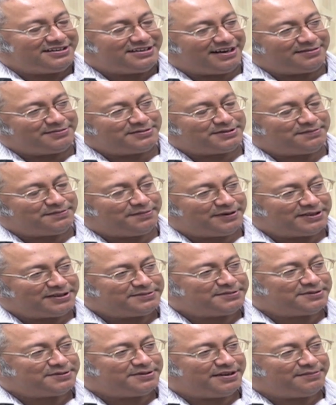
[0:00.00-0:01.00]
terms of
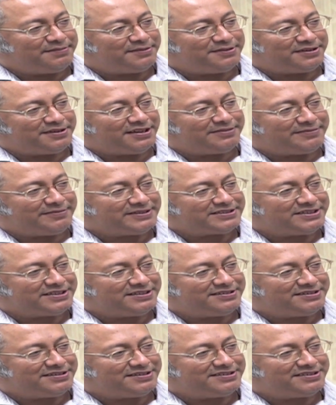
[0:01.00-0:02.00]
Parasbara? I'm asking you.